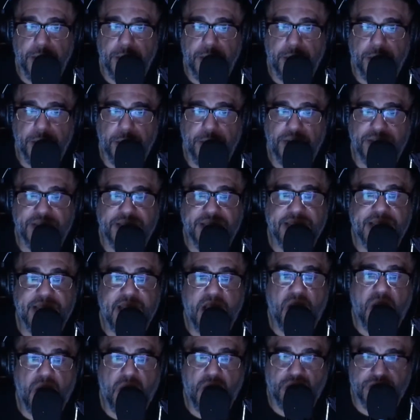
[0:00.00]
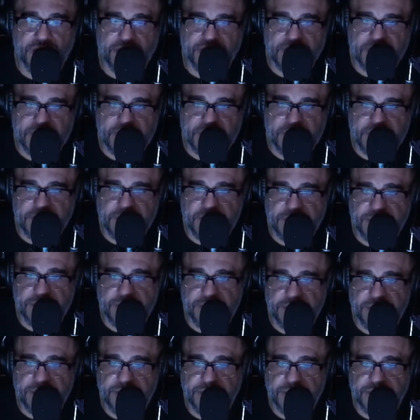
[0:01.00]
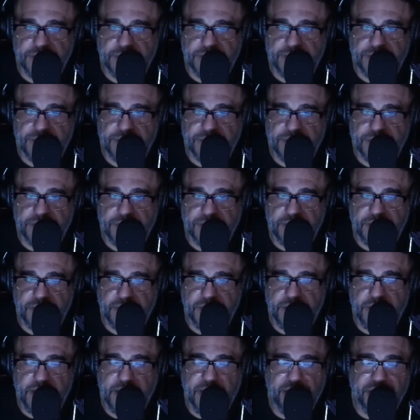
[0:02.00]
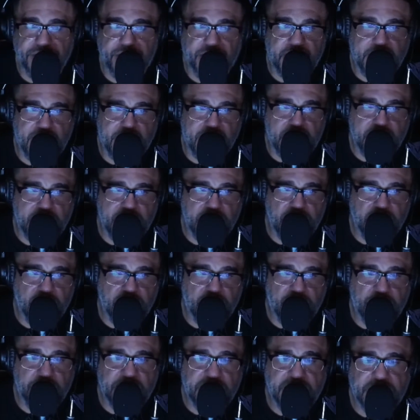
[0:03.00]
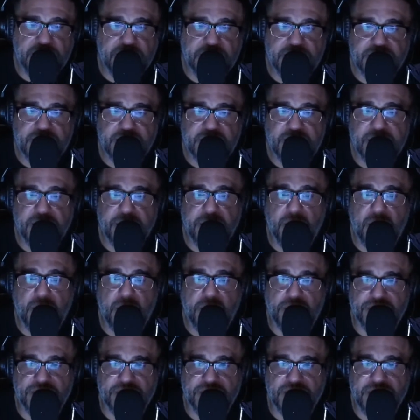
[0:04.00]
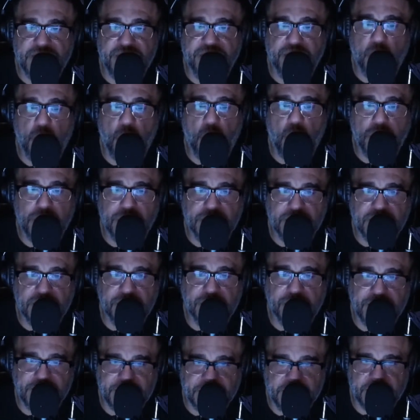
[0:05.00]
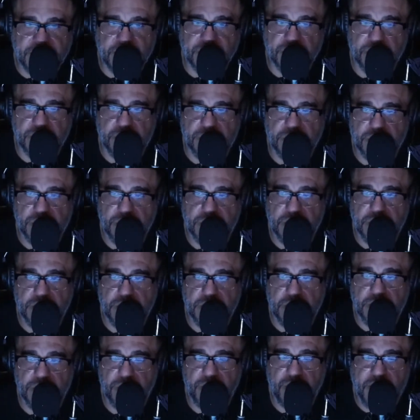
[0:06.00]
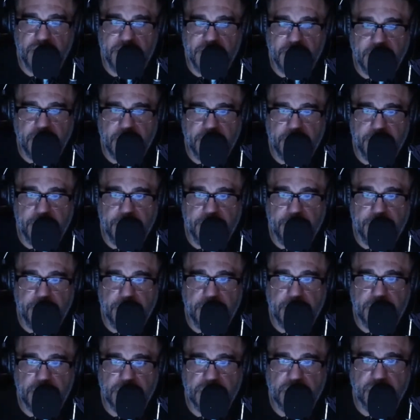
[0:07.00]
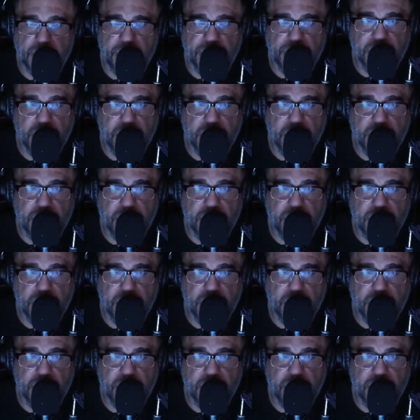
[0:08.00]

but they're not artists. And if if we consider them artists, they're one-dimensional, right? So when you